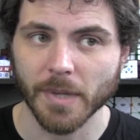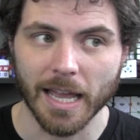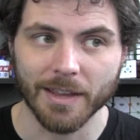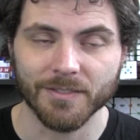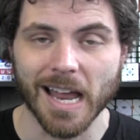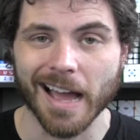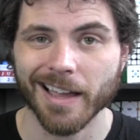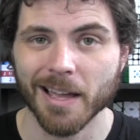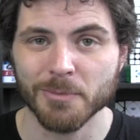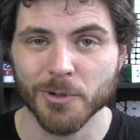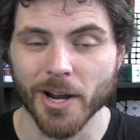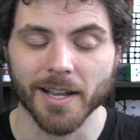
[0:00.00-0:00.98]
I have not
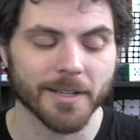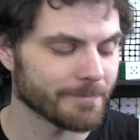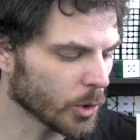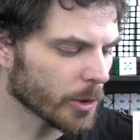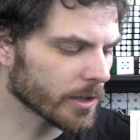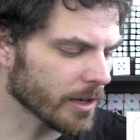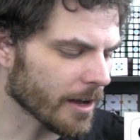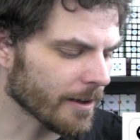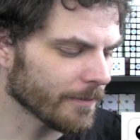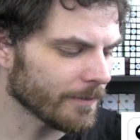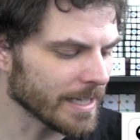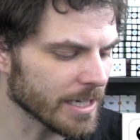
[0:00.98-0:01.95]
kept track. Lord
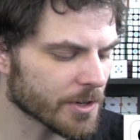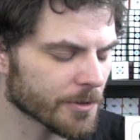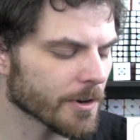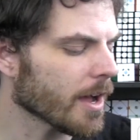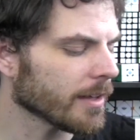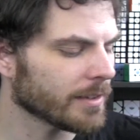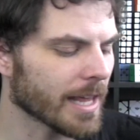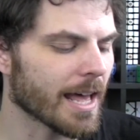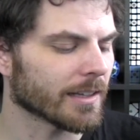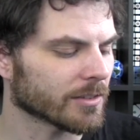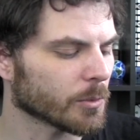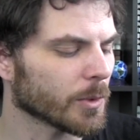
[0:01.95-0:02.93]
of Necross
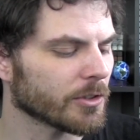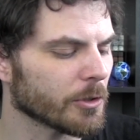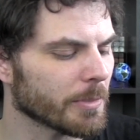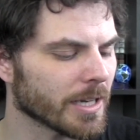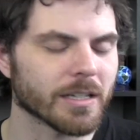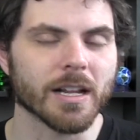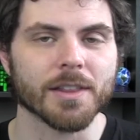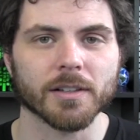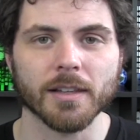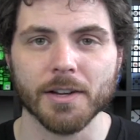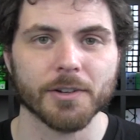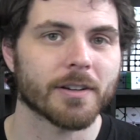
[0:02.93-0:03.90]
asks, what's your opinion on the
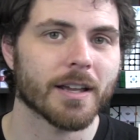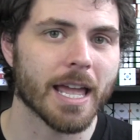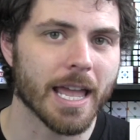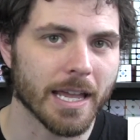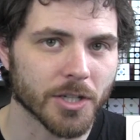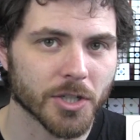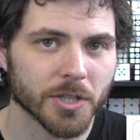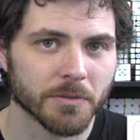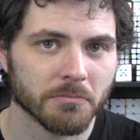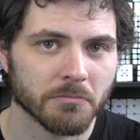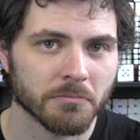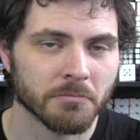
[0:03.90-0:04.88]
letter H?
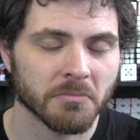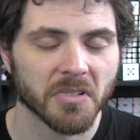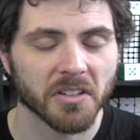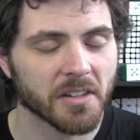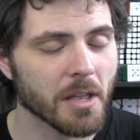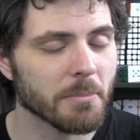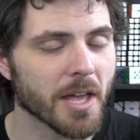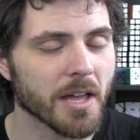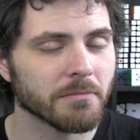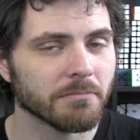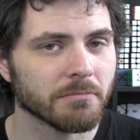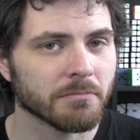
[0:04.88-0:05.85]
It's not
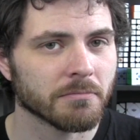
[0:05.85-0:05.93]
bad.